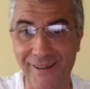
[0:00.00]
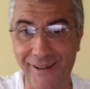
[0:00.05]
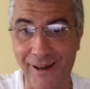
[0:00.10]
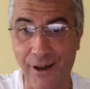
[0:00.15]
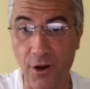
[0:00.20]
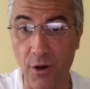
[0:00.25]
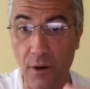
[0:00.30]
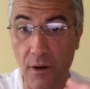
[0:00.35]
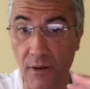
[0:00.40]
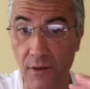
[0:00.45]

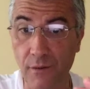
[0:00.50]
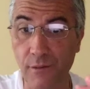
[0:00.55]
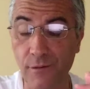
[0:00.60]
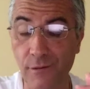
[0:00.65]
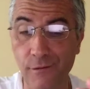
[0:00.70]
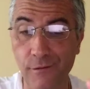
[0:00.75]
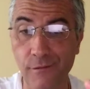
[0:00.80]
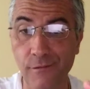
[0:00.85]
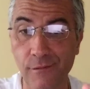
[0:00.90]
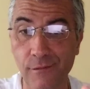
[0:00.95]
are
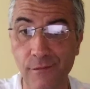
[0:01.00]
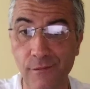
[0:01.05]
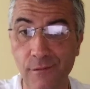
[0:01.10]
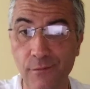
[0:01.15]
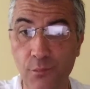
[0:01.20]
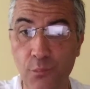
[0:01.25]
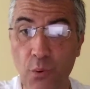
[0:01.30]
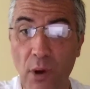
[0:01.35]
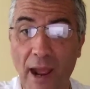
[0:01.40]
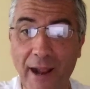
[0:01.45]

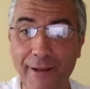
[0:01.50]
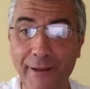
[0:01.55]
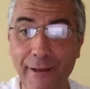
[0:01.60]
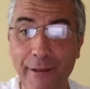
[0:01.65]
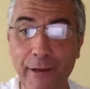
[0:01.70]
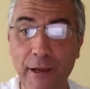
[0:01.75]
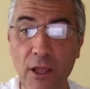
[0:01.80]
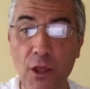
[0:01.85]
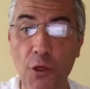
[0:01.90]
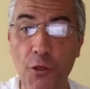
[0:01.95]

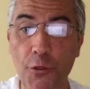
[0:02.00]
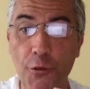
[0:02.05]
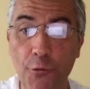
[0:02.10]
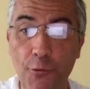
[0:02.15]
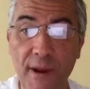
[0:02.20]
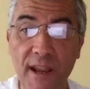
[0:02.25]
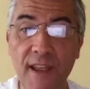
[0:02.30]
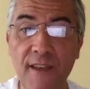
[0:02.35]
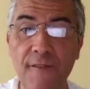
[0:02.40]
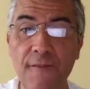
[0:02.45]
practically
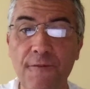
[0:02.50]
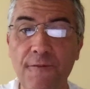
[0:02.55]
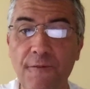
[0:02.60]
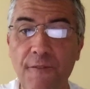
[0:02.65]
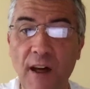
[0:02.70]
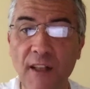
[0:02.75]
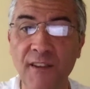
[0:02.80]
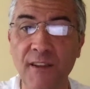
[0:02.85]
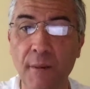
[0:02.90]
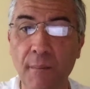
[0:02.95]
three
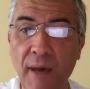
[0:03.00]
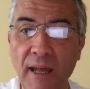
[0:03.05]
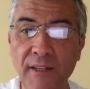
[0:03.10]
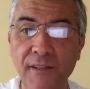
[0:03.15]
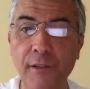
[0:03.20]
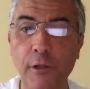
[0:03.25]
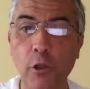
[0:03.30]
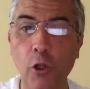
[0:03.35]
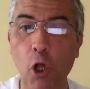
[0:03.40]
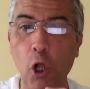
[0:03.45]

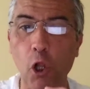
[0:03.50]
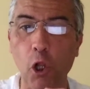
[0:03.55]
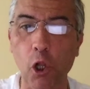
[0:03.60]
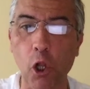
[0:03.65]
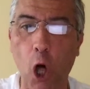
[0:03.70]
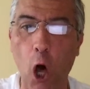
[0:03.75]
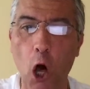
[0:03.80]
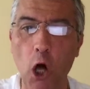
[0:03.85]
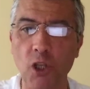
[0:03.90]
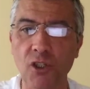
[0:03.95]
fundamental
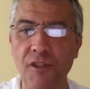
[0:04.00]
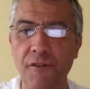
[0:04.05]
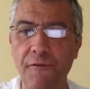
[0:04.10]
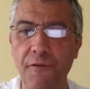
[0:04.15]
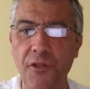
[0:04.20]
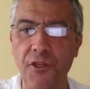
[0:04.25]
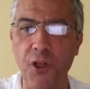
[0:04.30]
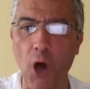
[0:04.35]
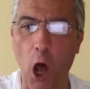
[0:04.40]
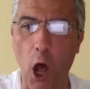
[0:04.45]
laws
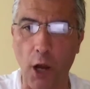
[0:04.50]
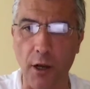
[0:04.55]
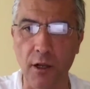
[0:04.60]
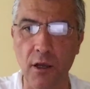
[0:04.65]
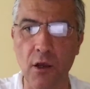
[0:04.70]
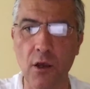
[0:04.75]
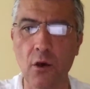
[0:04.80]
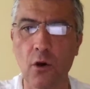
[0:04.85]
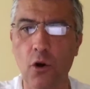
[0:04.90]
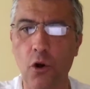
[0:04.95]
of thought,
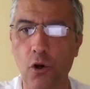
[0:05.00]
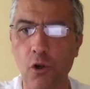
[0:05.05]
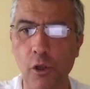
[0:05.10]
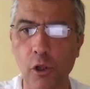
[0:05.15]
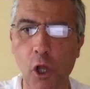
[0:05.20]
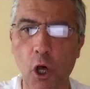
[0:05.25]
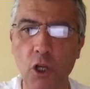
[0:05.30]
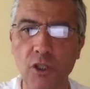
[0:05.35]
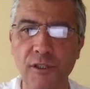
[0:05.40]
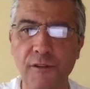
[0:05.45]
or
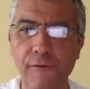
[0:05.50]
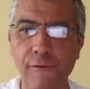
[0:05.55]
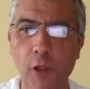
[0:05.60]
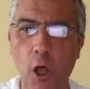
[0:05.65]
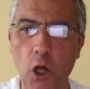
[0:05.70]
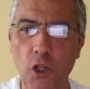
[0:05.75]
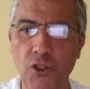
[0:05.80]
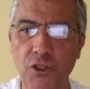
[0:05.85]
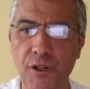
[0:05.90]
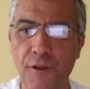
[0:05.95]
laws of
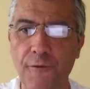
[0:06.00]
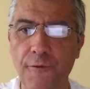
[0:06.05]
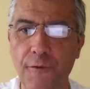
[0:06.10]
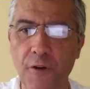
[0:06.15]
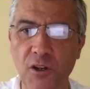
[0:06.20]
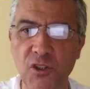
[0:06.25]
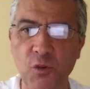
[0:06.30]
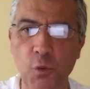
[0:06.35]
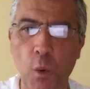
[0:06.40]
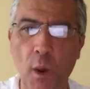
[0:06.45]
logic.
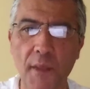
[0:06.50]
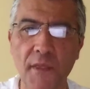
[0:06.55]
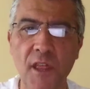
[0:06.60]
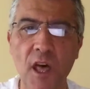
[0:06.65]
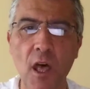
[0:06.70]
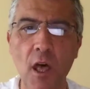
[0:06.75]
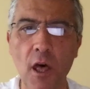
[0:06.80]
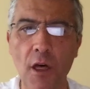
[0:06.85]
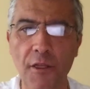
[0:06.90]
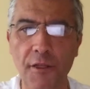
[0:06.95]
First one,
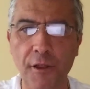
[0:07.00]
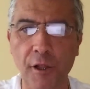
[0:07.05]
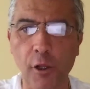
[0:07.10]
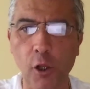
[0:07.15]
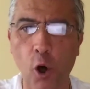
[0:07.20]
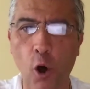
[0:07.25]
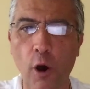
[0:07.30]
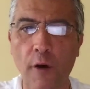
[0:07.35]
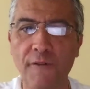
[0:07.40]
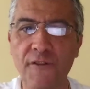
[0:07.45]
the
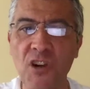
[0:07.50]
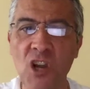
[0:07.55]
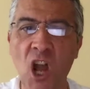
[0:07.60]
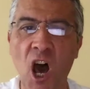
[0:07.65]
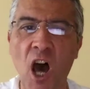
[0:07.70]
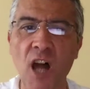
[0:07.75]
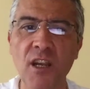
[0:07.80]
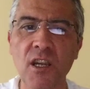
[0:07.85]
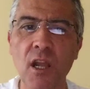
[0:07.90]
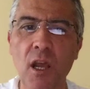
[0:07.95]
law of
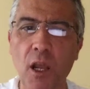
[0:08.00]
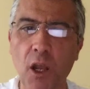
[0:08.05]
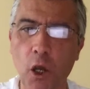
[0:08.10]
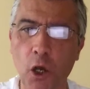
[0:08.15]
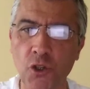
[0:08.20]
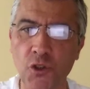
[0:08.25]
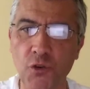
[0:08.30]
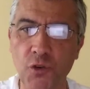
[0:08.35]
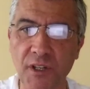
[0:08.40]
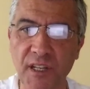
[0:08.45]

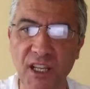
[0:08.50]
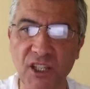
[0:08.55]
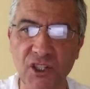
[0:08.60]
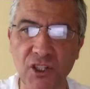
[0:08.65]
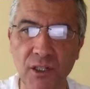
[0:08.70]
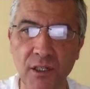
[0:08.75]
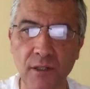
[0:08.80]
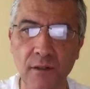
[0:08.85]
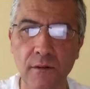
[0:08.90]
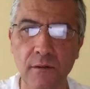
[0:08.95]

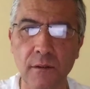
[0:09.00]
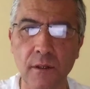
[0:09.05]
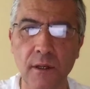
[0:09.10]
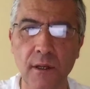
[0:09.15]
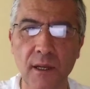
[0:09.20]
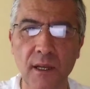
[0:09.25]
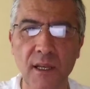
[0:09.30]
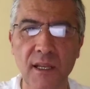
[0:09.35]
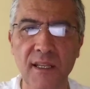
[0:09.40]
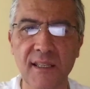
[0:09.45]
non-contradiction.
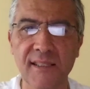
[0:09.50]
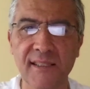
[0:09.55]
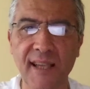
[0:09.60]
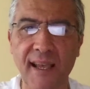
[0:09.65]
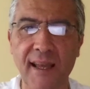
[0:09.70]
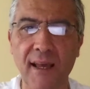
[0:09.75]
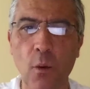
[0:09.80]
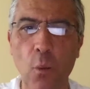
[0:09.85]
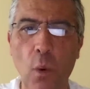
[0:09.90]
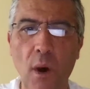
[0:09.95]

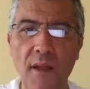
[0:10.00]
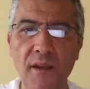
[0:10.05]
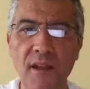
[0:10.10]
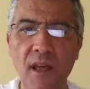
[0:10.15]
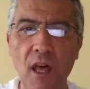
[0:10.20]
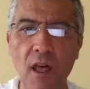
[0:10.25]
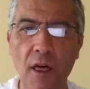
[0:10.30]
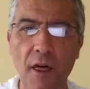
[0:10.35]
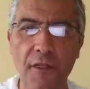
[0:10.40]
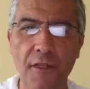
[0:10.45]
Second
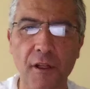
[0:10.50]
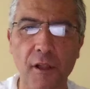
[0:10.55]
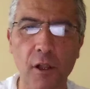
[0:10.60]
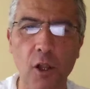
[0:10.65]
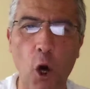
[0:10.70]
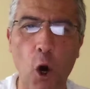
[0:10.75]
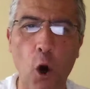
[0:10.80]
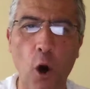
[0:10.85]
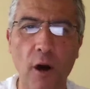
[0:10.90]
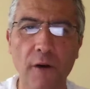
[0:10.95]
one, the
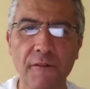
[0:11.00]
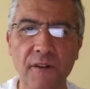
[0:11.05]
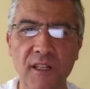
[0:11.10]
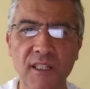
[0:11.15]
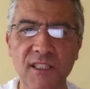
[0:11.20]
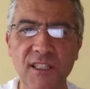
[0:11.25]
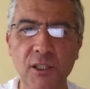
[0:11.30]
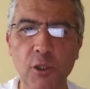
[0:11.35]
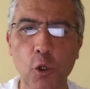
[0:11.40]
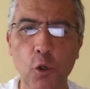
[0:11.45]
law of
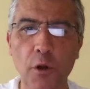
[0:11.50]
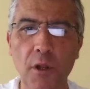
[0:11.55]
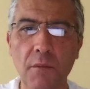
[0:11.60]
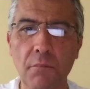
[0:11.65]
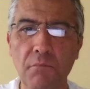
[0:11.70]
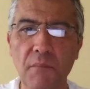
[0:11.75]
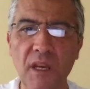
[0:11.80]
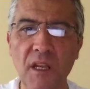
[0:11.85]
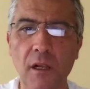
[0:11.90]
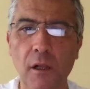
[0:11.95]
excluded
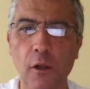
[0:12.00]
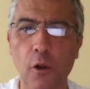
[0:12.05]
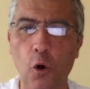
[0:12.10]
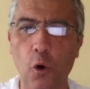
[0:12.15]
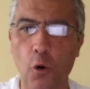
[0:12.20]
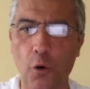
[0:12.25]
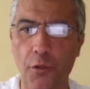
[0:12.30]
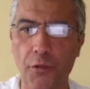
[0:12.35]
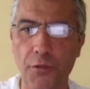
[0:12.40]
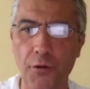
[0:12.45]
middle
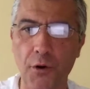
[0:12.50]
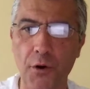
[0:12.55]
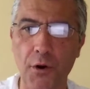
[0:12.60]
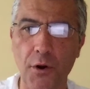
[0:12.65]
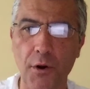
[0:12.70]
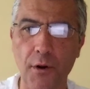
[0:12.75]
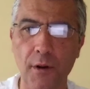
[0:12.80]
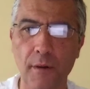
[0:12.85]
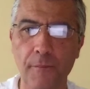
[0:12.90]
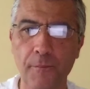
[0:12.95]
or
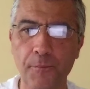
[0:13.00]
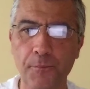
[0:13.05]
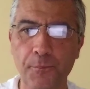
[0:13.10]
third.